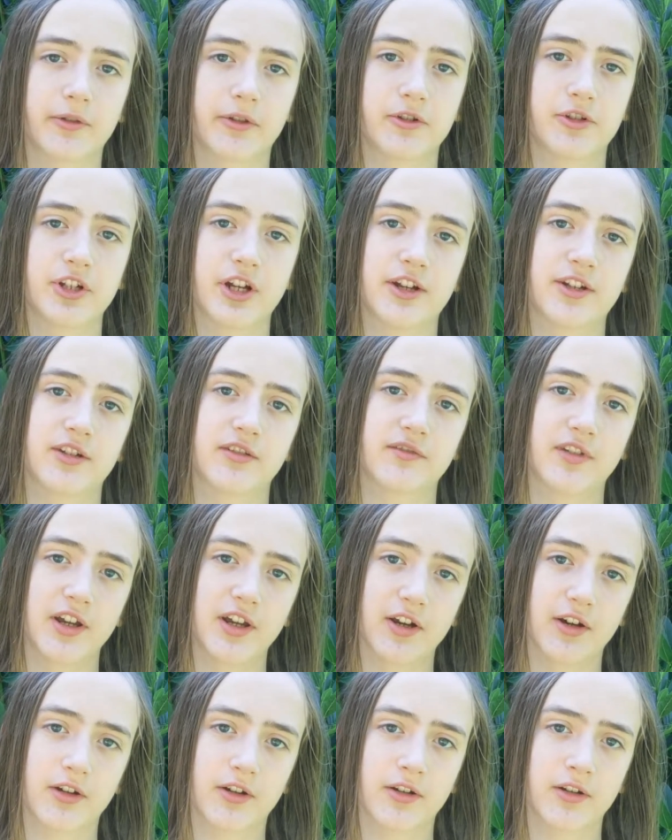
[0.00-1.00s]
with jets of
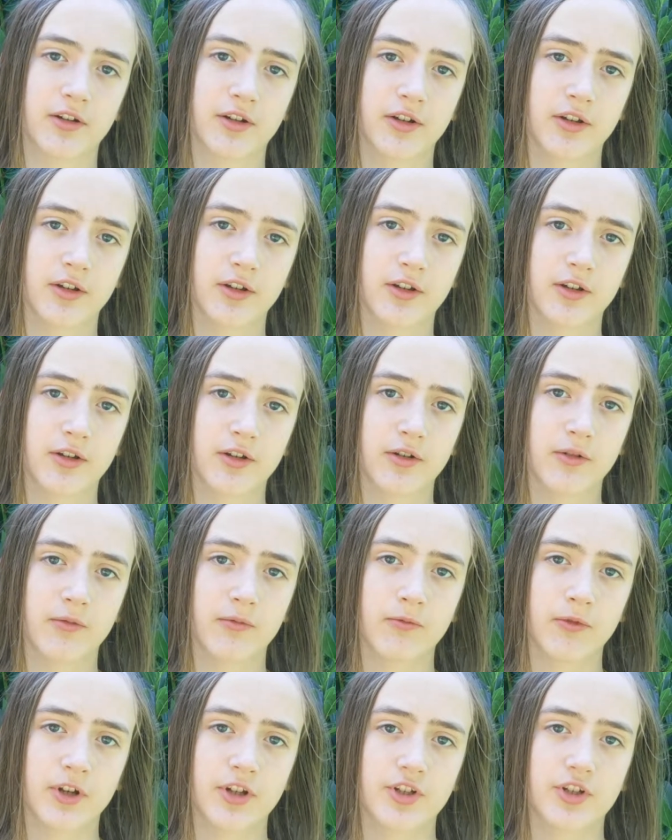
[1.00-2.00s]
air,
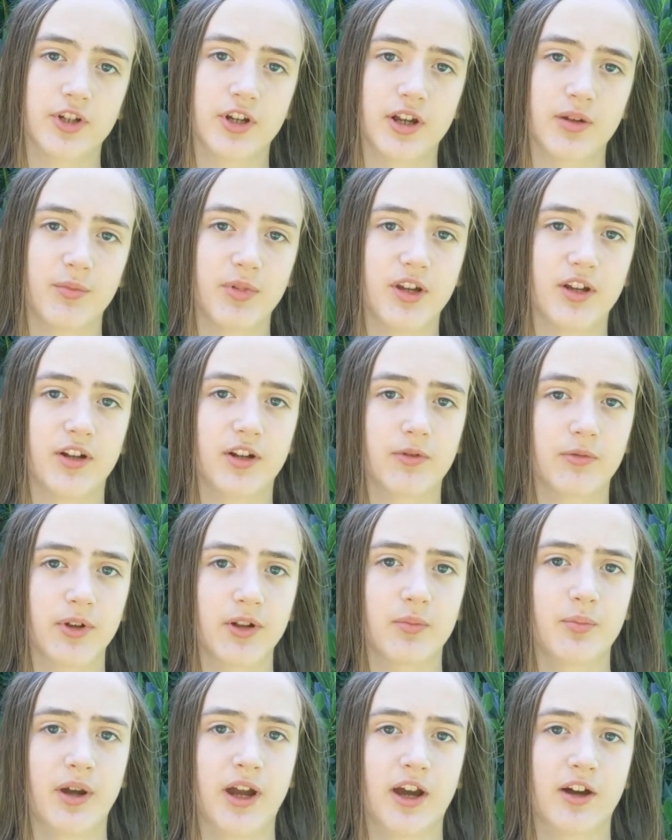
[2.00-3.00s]
which can be in a
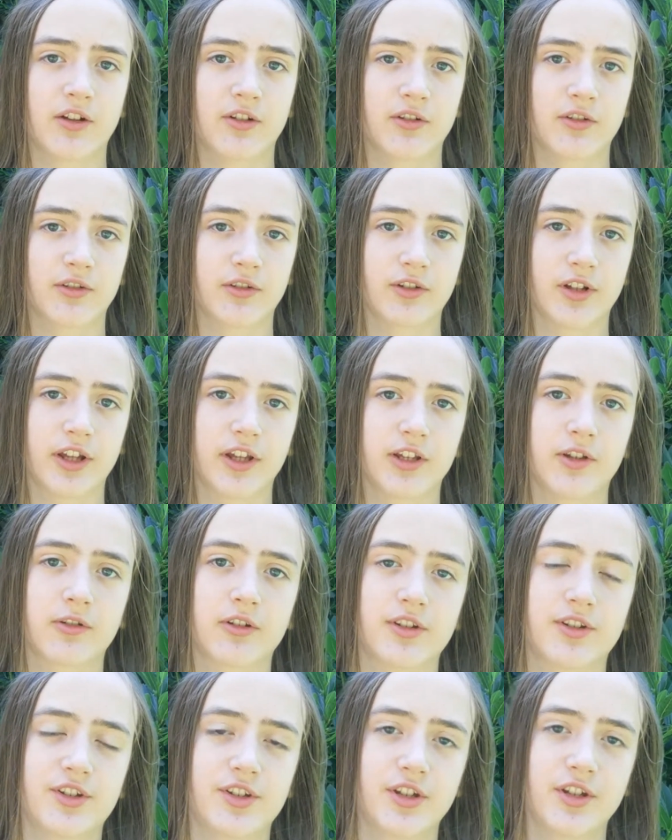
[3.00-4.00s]
grid pattern like you
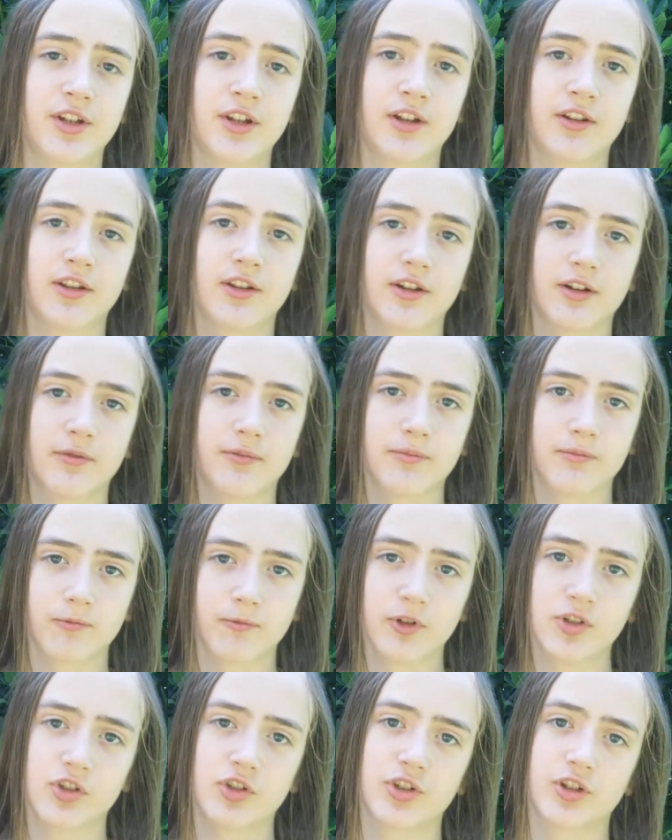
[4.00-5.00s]
can see in the
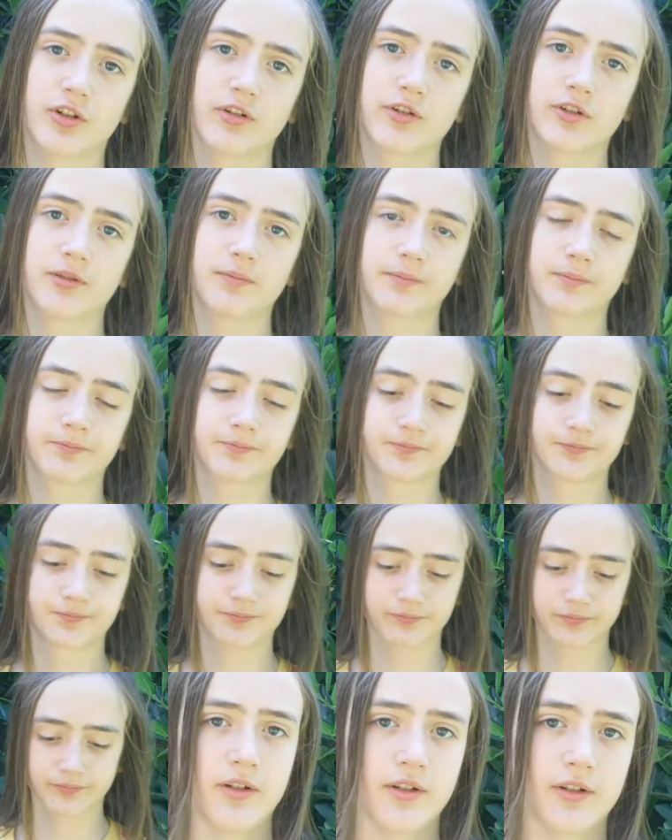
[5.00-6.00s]
windshields.
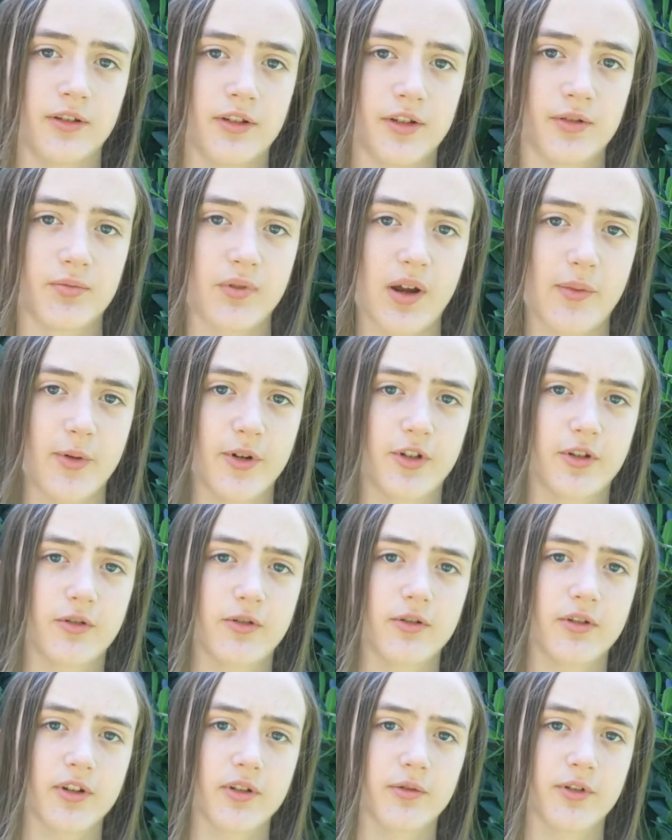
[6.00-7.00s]
This rapid
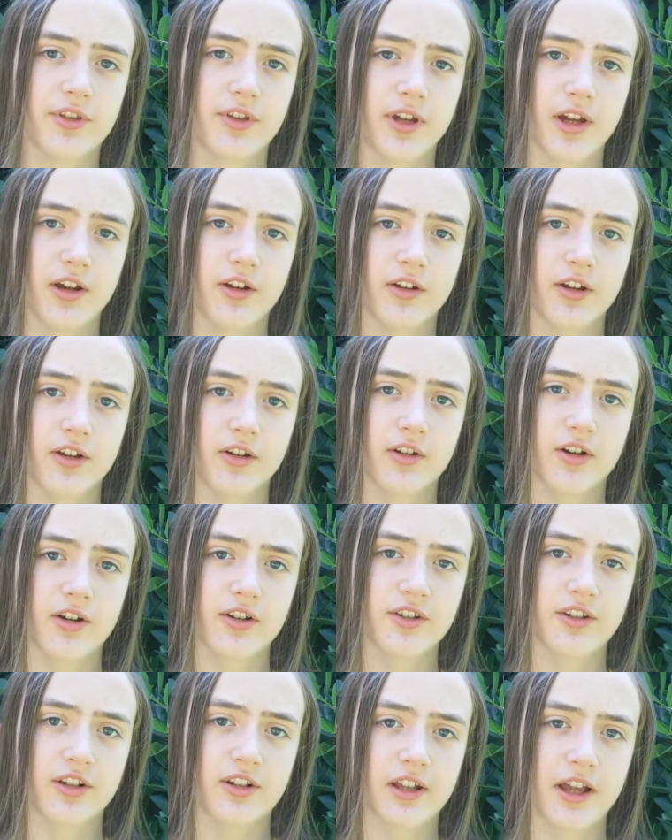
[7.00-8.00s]
cooling with the air can
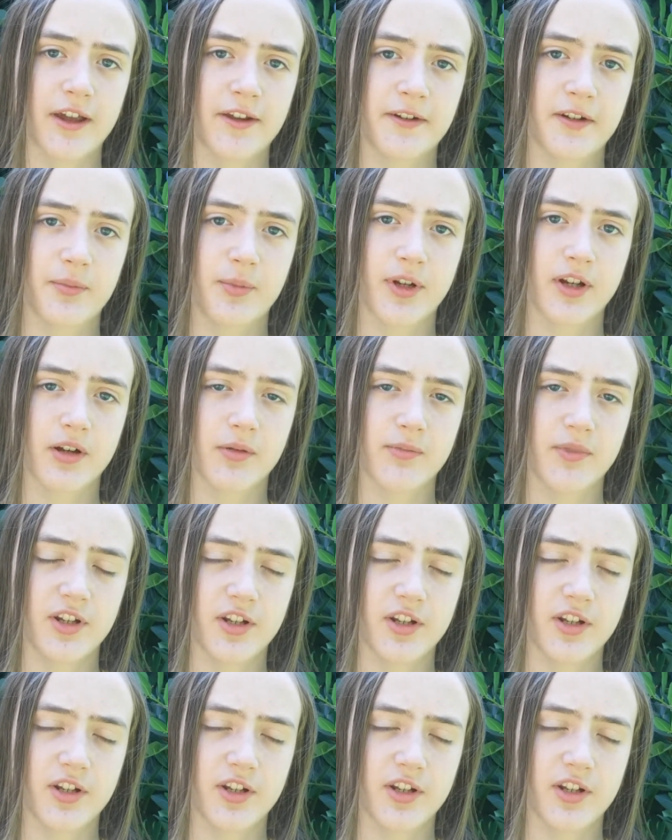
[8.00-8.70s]
cause the glass to become